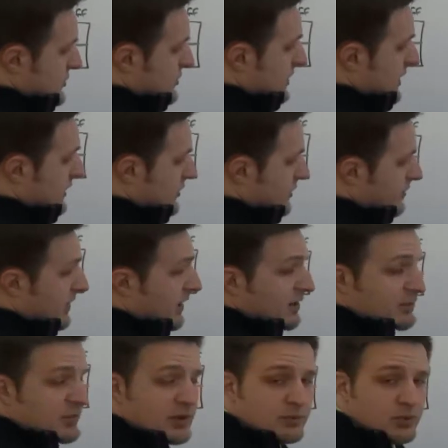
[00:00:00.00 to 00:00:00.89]
200
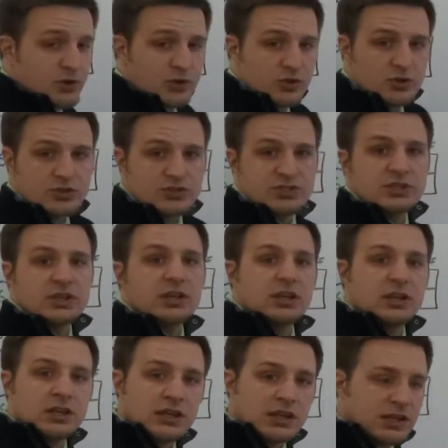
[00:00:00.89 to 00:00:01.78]
might have been produced
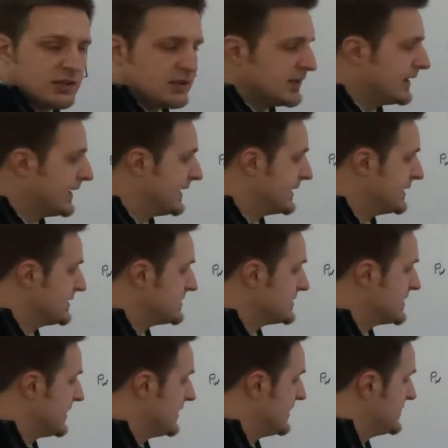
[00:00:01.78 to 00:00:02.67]
in the United
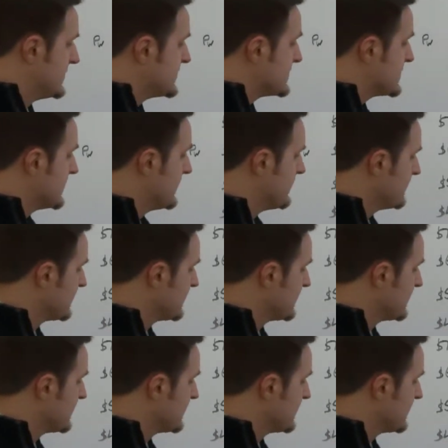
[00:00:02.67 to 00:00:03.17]
States.